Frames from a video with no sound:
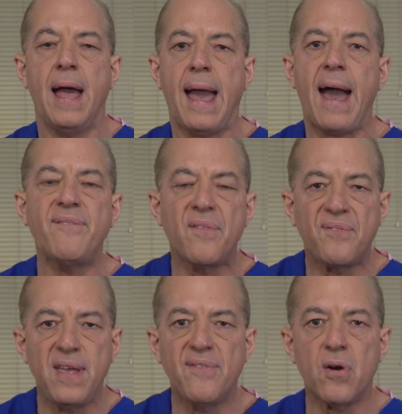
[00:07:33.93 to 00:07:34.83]
have a
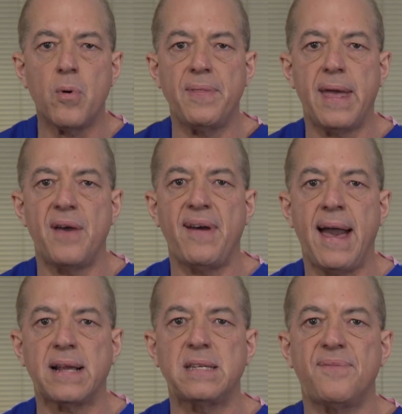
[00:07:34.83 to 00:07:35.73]
fever when they have
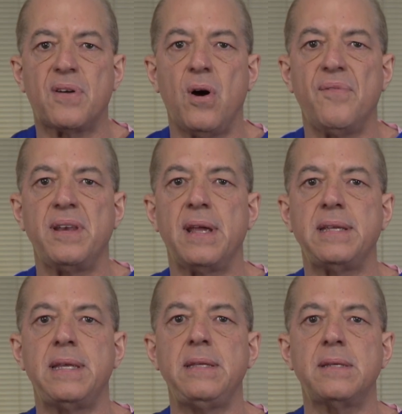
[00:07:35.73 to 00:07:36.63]
active
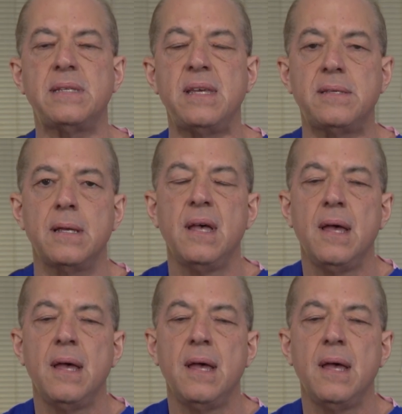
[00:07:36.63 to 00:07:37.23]
COVID-19 disease,